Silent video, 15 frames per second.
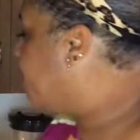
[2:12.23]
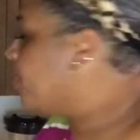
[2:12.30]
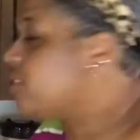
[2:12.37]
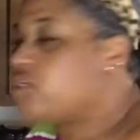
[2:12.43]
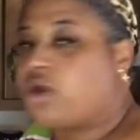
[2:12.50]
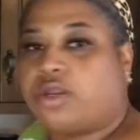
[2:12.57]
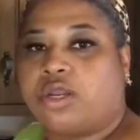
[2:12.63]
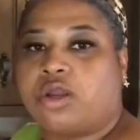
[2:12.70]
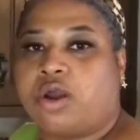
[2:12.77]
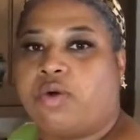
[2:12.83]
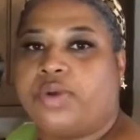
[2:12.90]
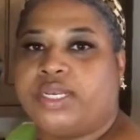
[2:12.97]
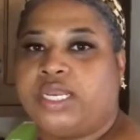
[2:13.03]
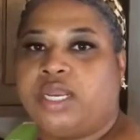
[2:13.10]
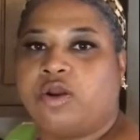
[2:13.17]
is going to go
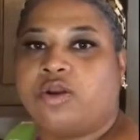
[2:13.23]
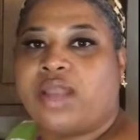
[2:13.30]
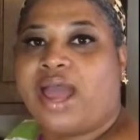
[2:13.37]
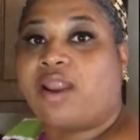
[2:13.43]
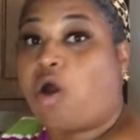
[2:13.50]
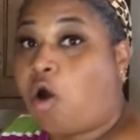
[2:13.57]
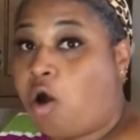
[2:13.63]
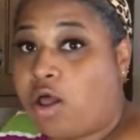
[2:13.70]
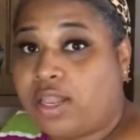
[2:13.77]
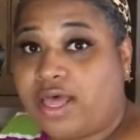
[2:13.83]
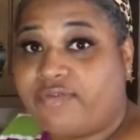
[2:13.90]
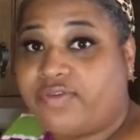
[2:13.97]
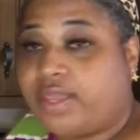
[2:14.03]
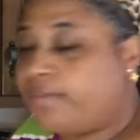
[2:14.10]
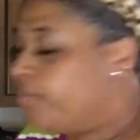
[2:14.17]
in here. Not all
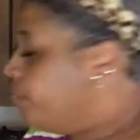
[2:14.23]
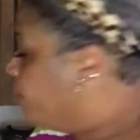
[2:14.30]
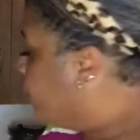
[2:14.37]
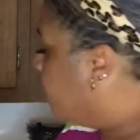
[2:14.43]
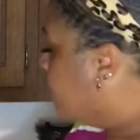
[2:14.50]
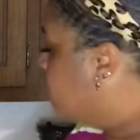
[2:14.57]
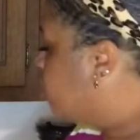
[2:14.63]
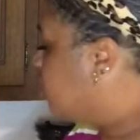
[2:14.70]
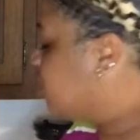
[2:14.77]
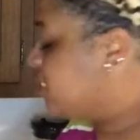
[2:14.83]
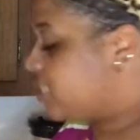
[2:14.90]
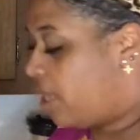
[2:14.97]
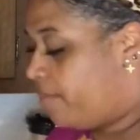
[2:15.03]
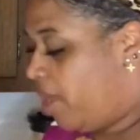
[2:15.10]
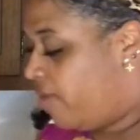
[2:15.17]
of it, just
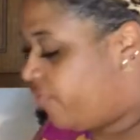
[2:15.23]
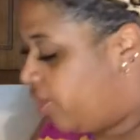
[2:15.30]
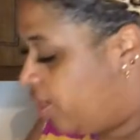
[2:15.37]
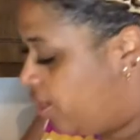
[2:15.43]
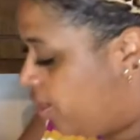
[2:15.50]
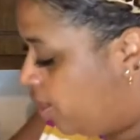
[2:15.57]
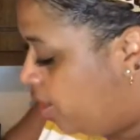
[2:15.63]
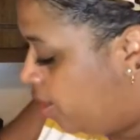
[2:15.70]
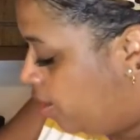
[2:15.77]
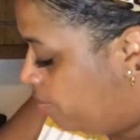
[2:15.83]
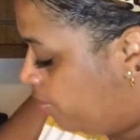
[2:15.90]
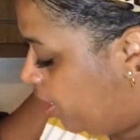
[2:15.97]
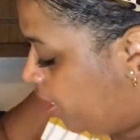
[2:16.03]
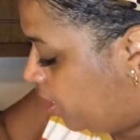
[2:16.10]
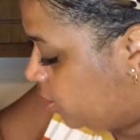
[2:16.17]
some of it,
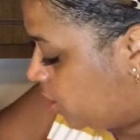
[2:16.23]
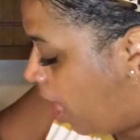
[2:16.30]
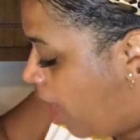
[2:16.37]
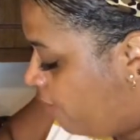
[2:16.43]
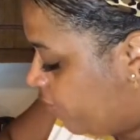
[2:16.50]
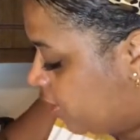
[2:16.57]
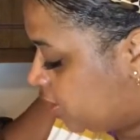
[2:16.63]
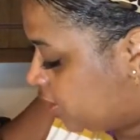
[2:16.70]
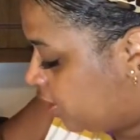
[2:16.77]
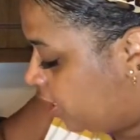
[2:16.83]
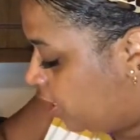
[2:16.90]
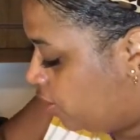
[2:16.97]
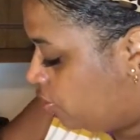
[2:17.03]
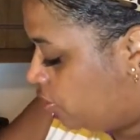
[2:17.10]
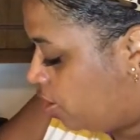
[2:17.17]
because obviously,
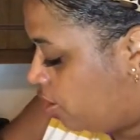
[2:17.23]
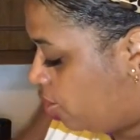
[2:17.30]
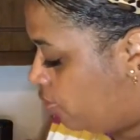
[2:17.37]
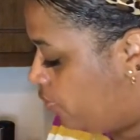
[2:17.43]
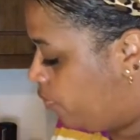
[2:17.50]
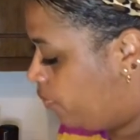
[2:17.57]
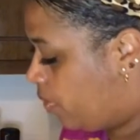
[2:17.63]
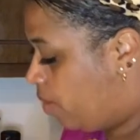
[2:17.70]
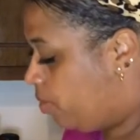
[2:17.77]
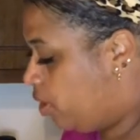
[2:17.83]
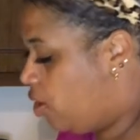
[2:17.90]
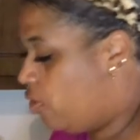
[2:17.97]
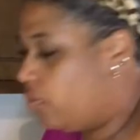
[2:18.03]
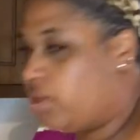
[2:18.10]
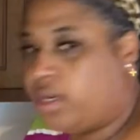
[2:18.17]
you know, I'm going to
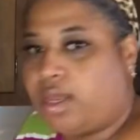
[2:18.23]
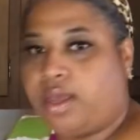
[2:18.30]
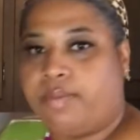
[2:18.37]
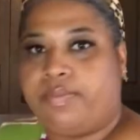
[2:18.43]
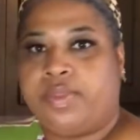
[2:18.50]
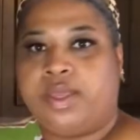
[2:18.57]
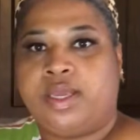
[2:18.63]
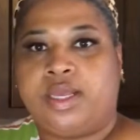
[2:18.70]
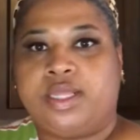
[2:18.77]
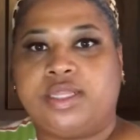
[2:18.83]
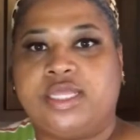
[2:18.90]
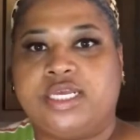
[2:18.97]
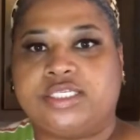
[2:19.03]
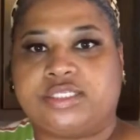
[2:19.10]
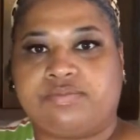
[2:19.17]
hold it up.
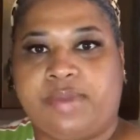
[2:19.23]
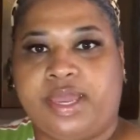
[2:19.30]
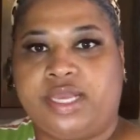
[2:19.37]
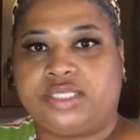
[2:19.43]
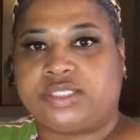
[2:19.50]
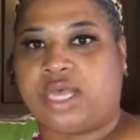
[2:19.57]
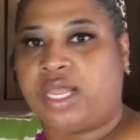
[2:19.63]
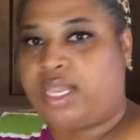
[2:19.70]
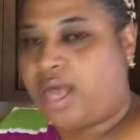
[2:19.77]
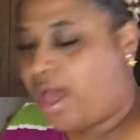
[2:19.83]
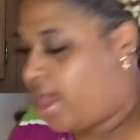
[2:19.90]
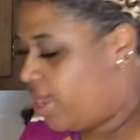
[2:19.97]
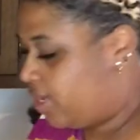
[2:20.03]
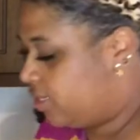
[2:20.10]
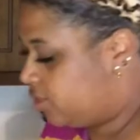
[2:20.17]
This makes a
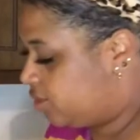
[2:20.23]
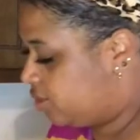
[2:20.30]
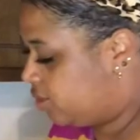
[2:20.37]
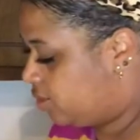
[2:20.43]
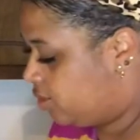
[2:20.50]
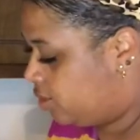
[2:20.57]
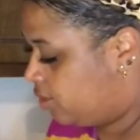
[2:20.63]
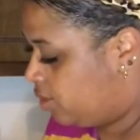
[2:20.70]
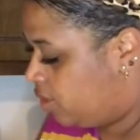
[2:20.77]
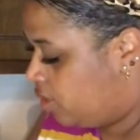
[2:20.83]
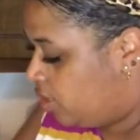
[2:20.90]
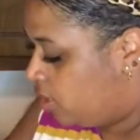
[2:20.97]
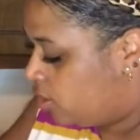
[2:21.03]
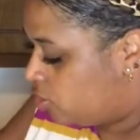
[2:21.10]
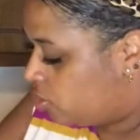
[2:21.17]
lot.
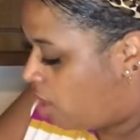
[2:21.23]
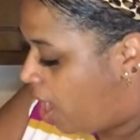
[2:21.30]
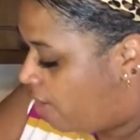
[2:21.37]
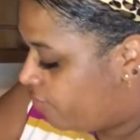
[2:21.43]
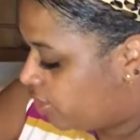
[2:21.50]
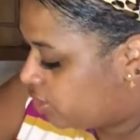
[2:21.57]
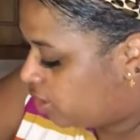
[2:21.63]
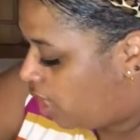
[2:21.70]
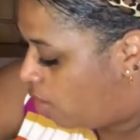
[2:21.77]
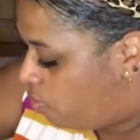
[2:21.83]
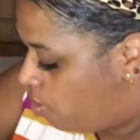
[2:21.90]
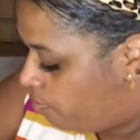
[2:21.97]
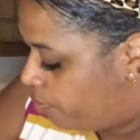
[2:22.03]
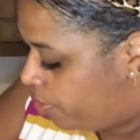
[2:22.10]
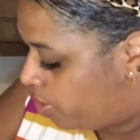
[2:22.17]
So obviously I
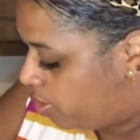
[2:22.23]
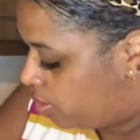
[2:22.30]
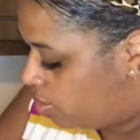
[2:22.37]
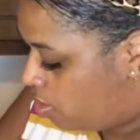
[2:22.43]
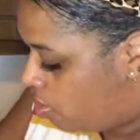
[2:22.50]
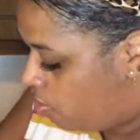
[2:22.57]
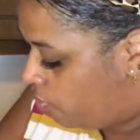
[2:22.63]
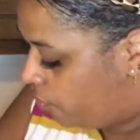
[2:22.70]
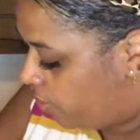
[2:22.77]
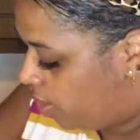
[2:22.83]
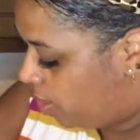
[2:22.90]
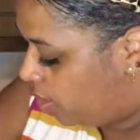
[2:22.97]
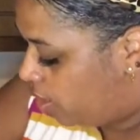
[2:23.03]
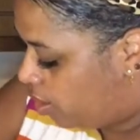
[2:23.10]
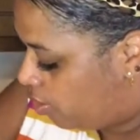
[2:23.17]
won't put the whole thing
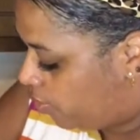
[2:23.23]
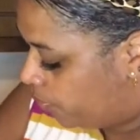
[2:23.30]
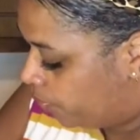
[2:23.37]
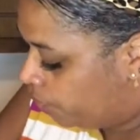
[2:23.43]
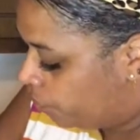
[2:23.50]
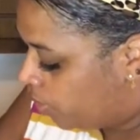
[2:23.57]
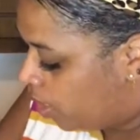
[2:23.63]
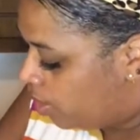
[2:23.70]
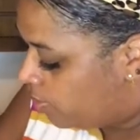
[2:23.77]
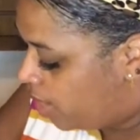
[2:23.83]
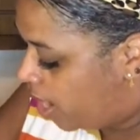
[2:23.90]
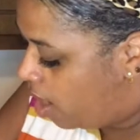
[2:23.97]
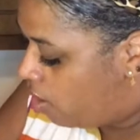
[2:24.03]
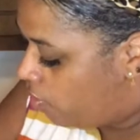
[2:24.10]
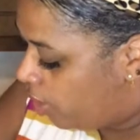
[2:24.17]
in there.
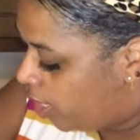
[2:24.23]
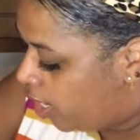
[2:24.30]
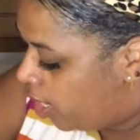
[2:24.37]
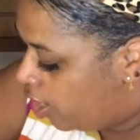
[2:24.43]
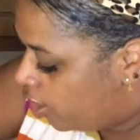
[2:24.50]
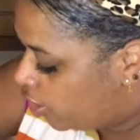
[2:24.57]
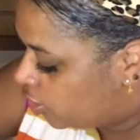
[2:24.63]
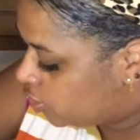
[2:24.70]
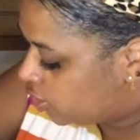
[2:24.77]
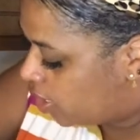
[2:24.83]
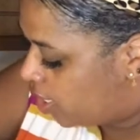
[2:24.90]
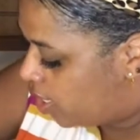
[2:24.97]
Now, here's